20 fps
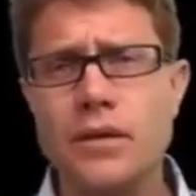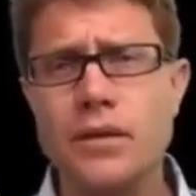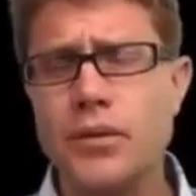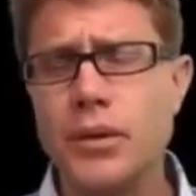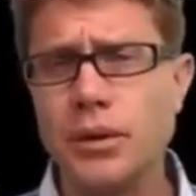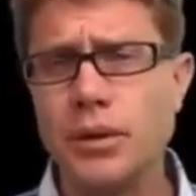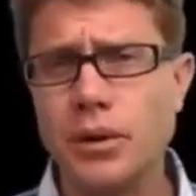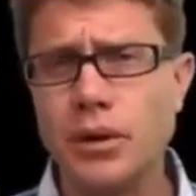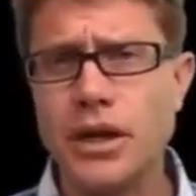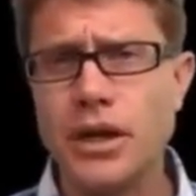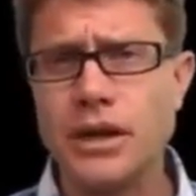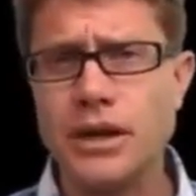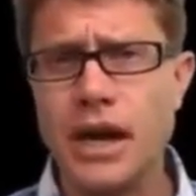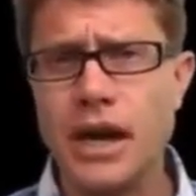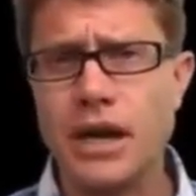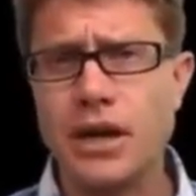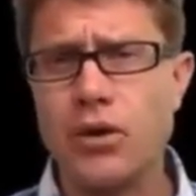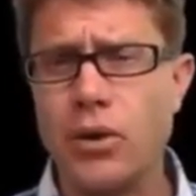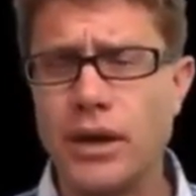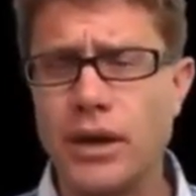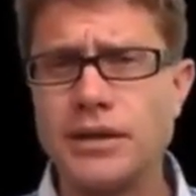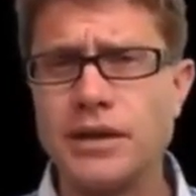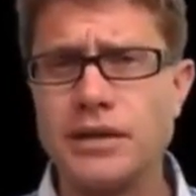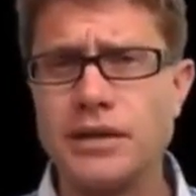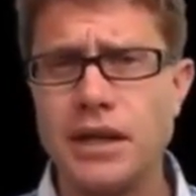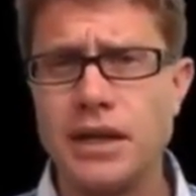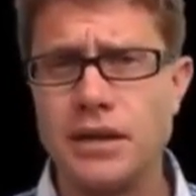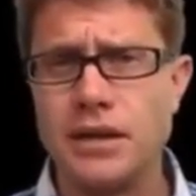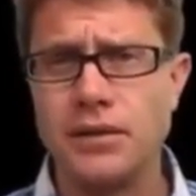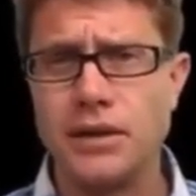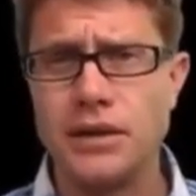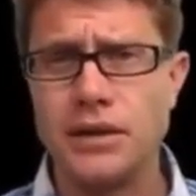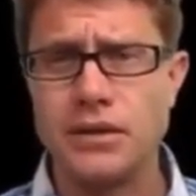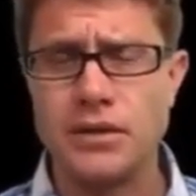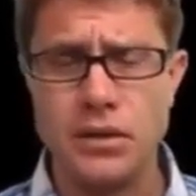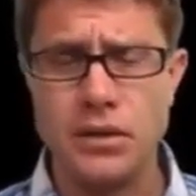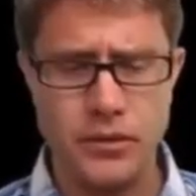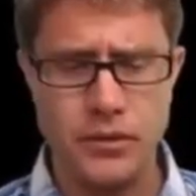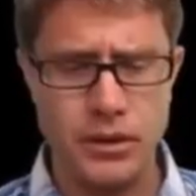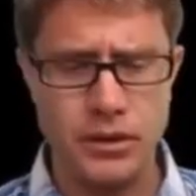If we look at that quantitatively,
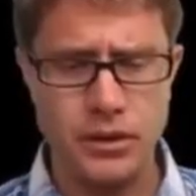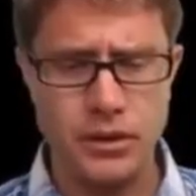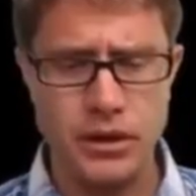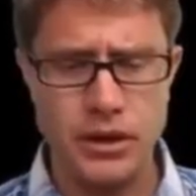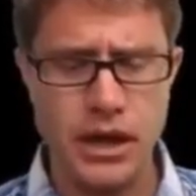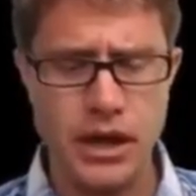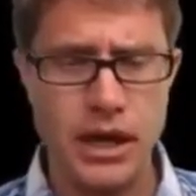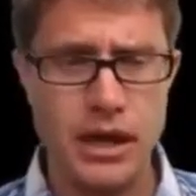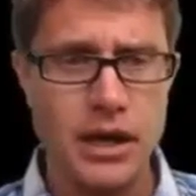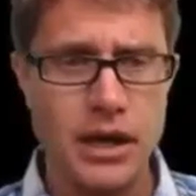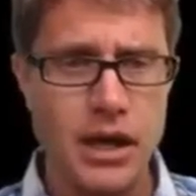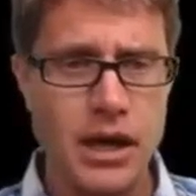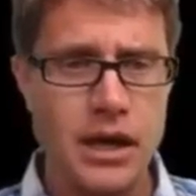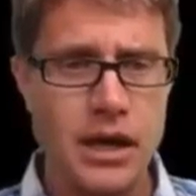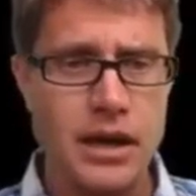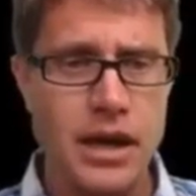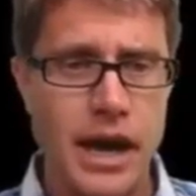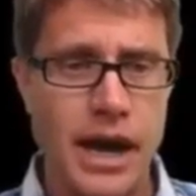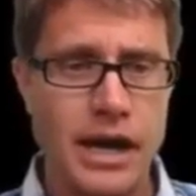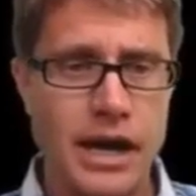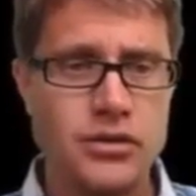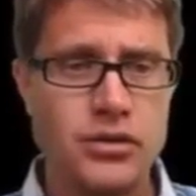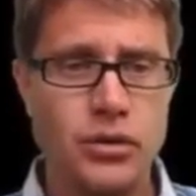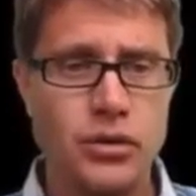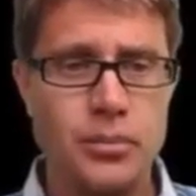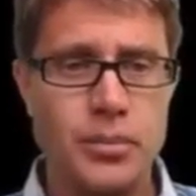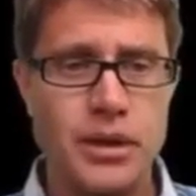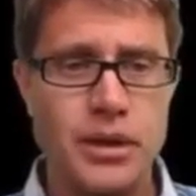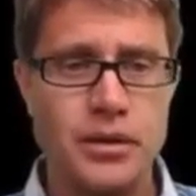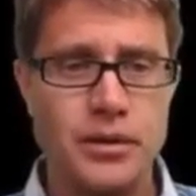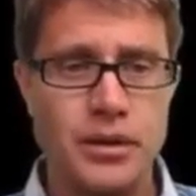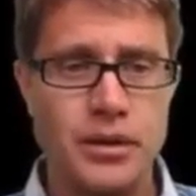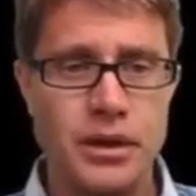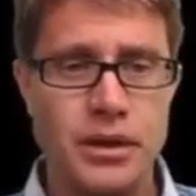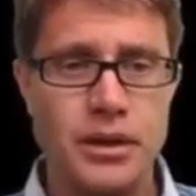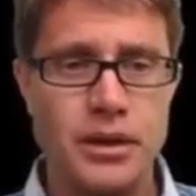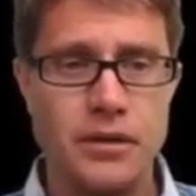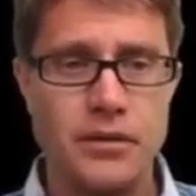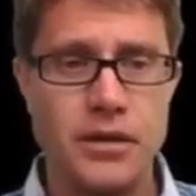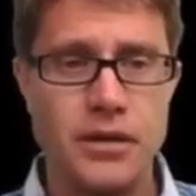so if we look at the actual
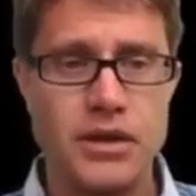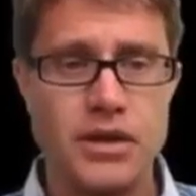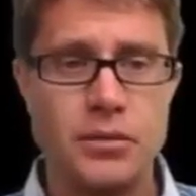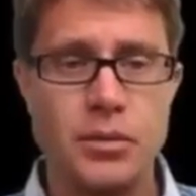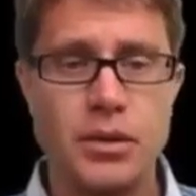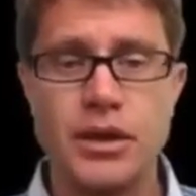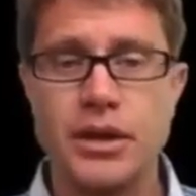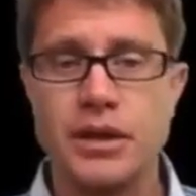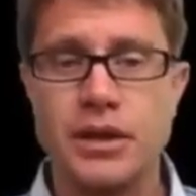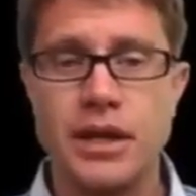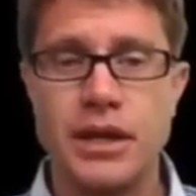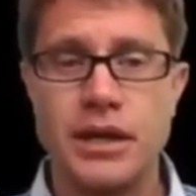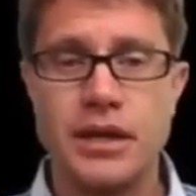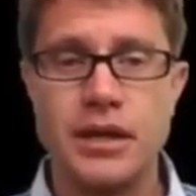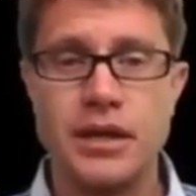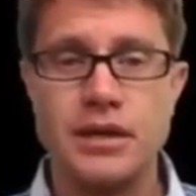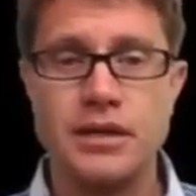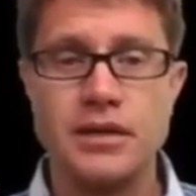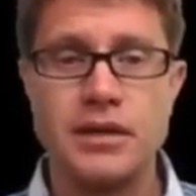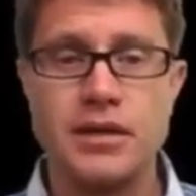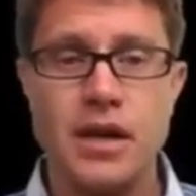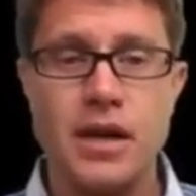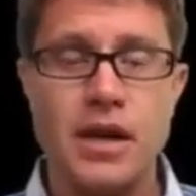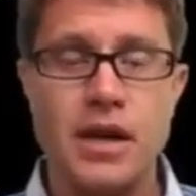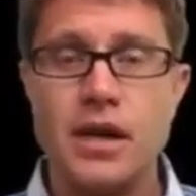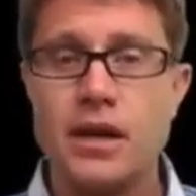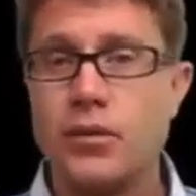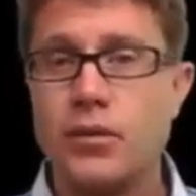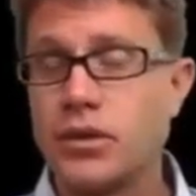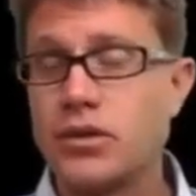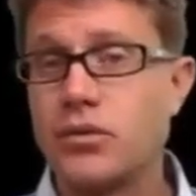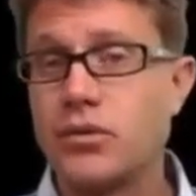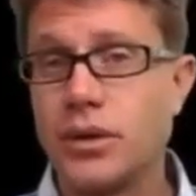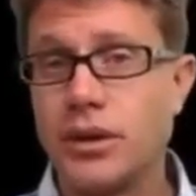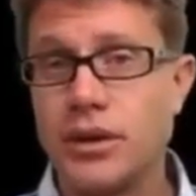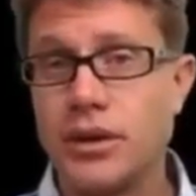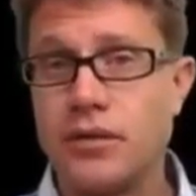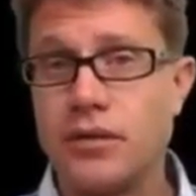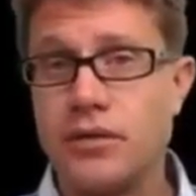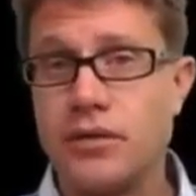period of a spring like this, what's
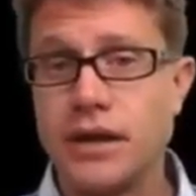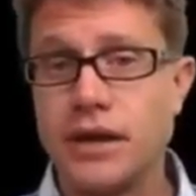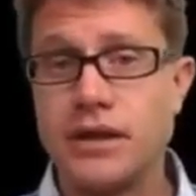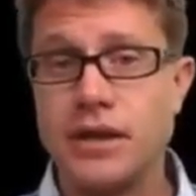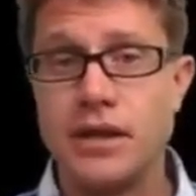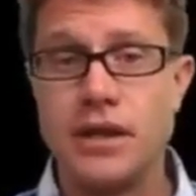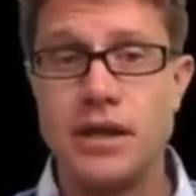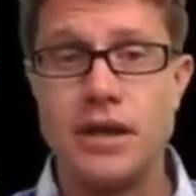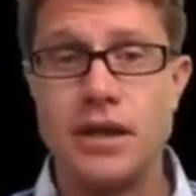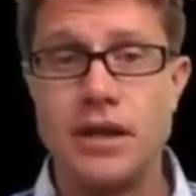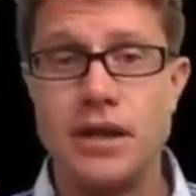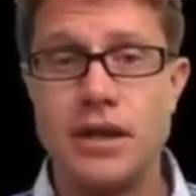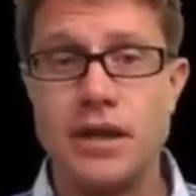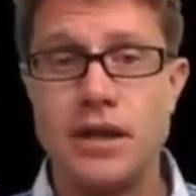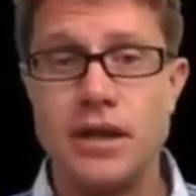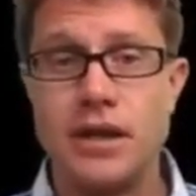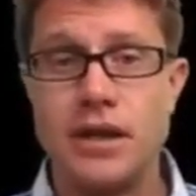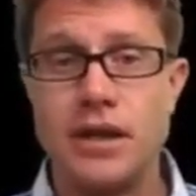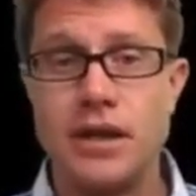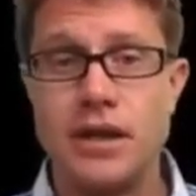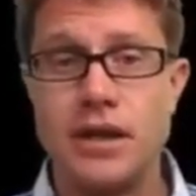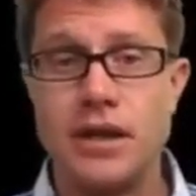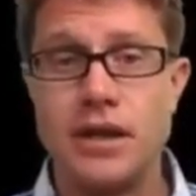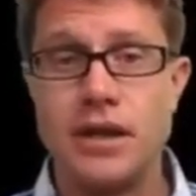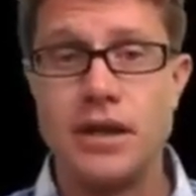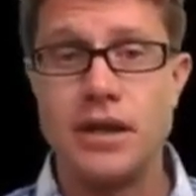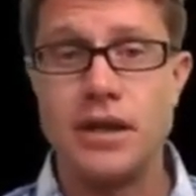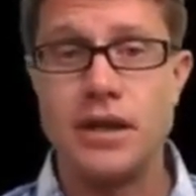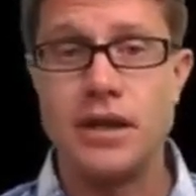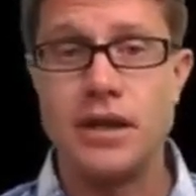really affecting it are two things, the